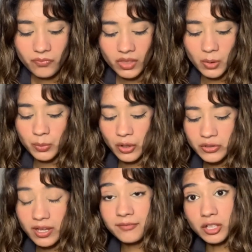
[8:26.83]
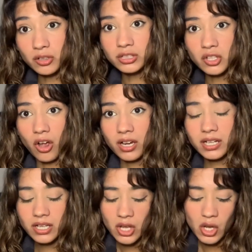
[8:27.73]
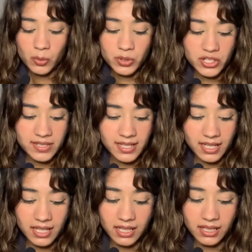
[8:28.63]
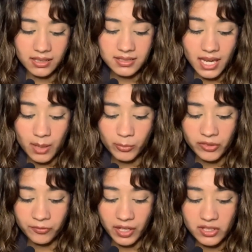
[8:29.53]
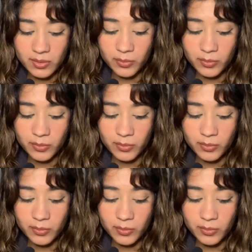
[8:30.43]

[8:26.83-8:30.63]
we also have girl talk, which is saying time with friends,